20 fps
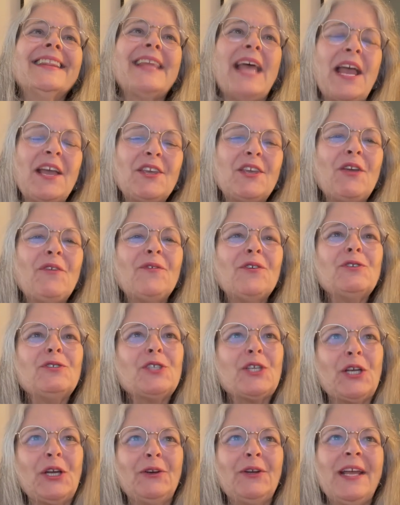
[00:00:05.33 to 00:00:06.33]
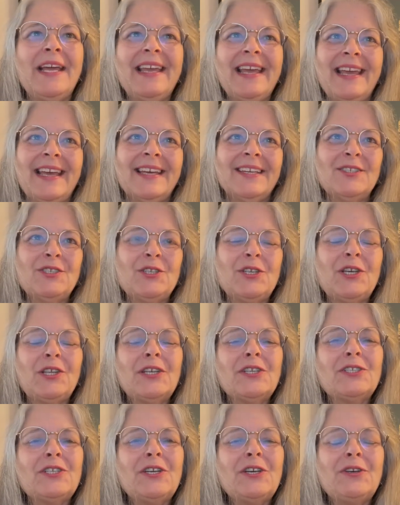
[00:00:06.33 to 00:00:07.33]
Thank you for tuning in to
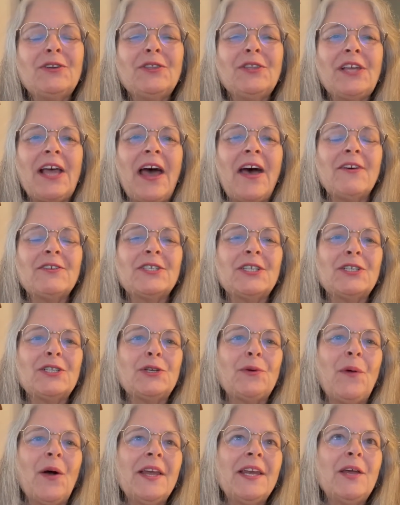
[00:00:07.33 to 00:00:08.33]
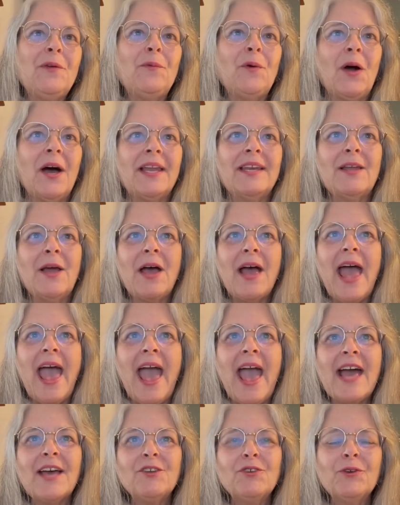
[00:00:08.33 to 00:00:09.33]
the 2021
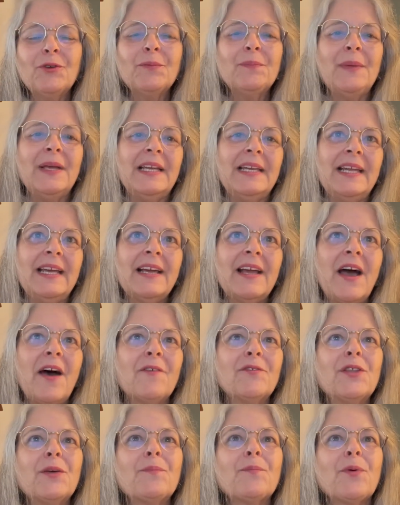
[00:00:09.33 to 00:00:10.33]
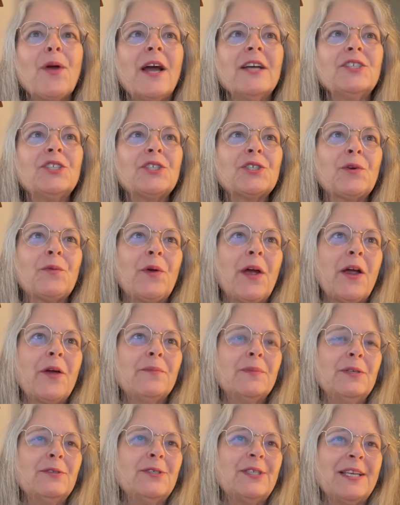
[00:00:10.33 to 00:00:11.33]
annual meeting of the Brush Square
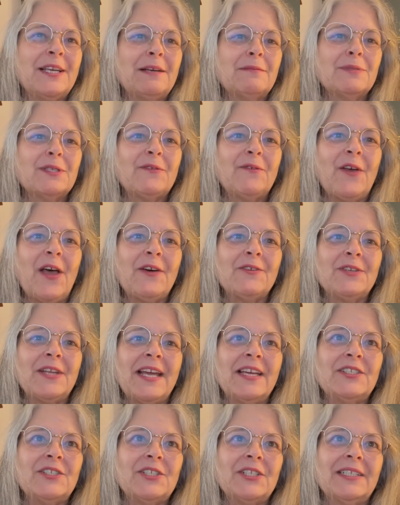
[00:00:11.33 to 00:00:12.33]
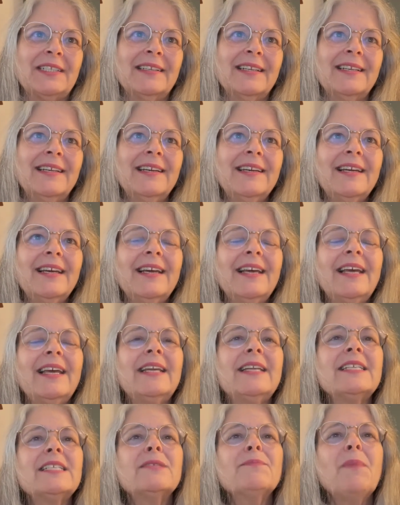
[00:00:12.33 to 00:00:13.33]
Museums Foundation.
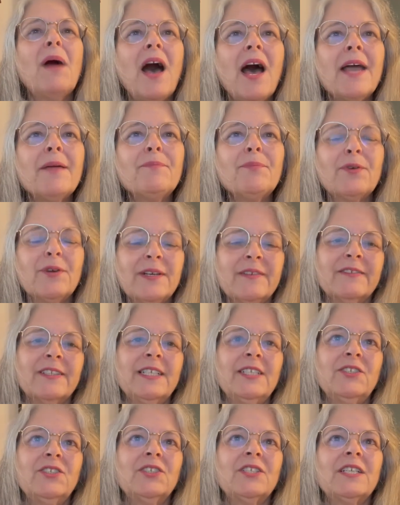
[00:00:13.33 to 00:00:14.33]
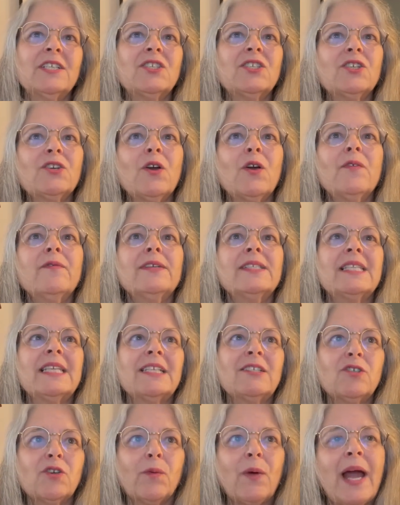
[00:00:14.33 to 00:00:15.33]
It is my privilege to serve as the
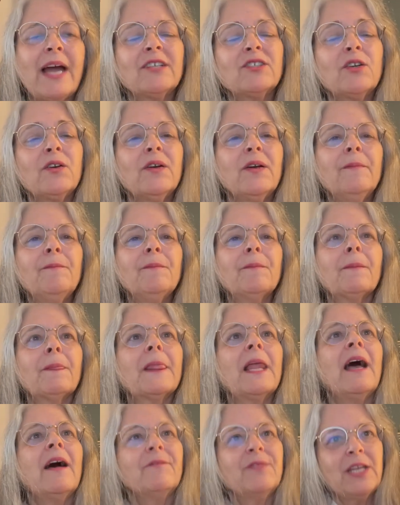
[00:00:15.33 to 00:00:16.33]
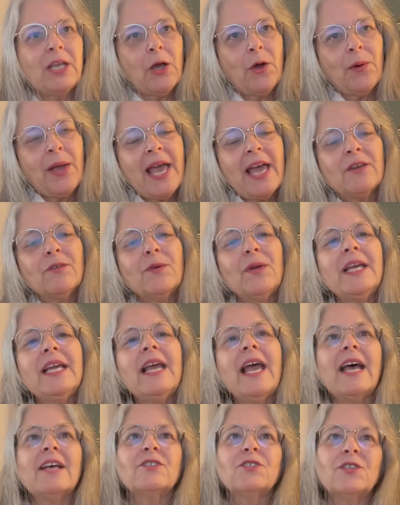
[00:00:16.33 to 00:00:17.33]
director of the
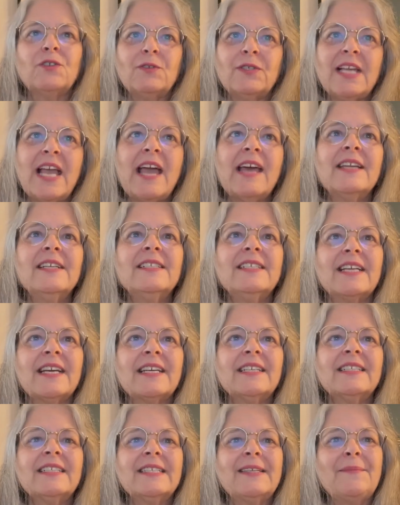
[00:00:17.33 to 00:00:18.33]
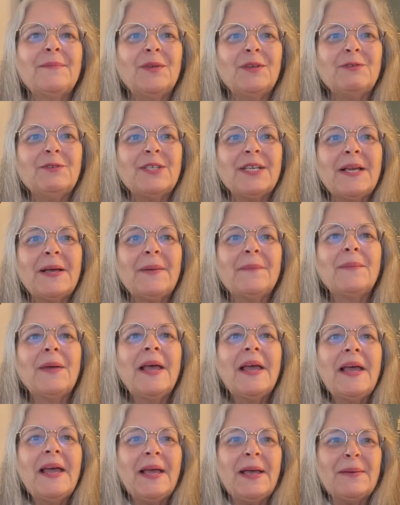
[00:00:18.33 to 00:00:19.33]
O'Henry and Susanna Dickinson Museum
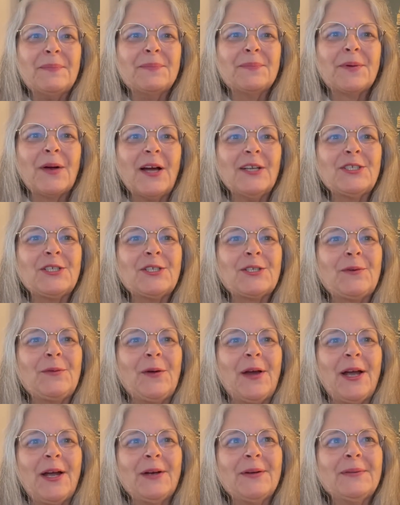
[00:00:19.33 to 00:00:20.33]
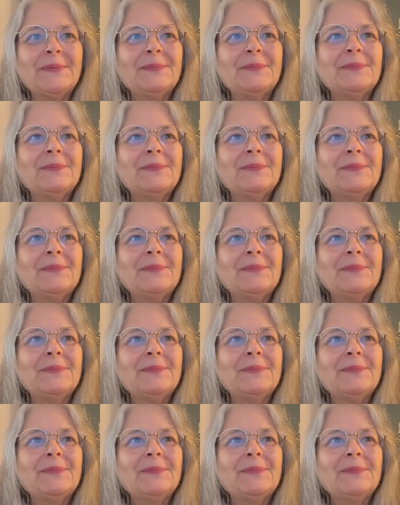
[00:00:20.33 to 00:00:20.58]
in Brush Square.